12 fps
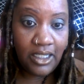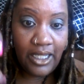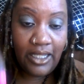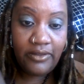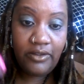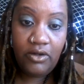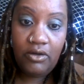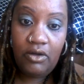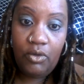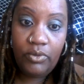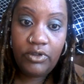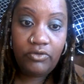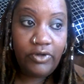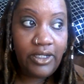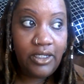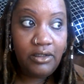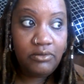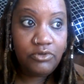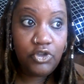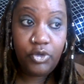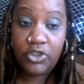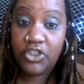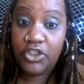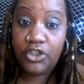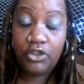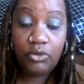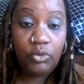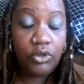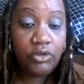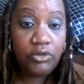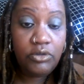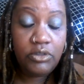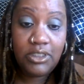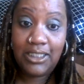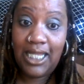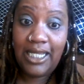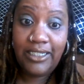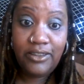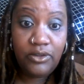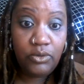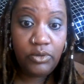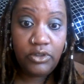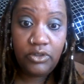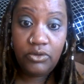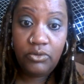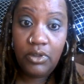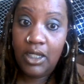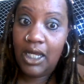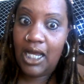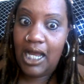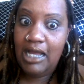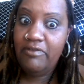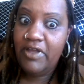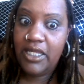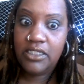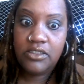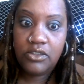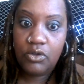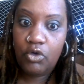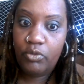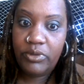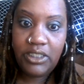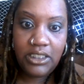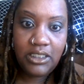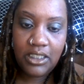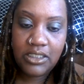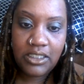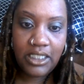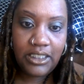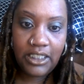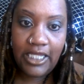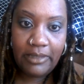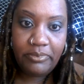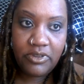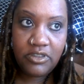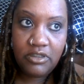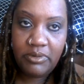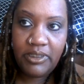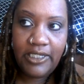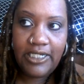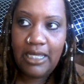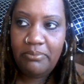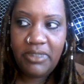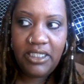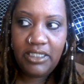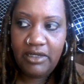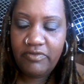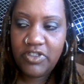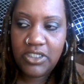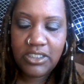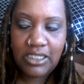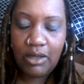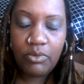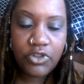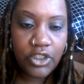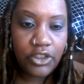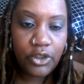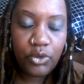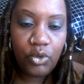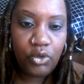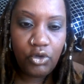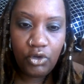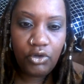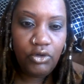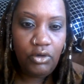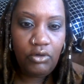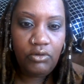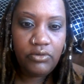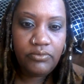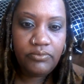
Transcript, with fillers: And they're going around twisting your words, lying on you. I've had so many things like that happen to me. And I mean, ever since I was a little girl